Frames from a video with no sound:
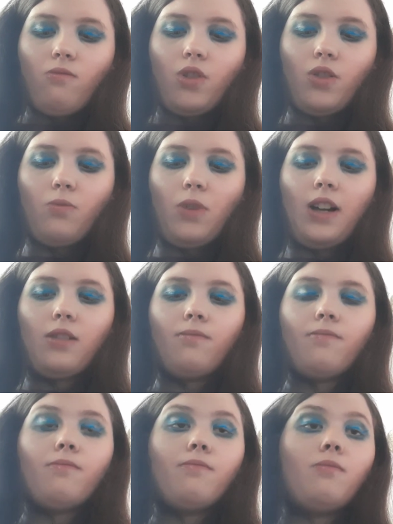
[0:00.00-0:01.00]
as well.
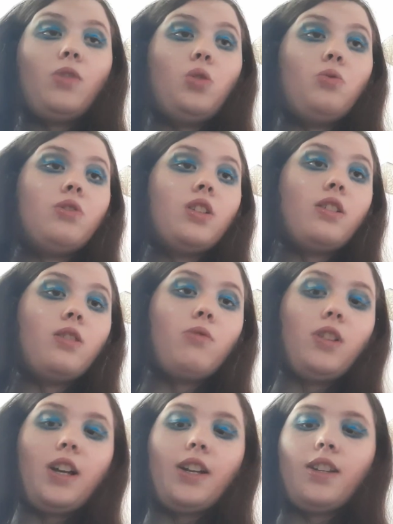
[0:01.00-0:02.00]
Also, I will add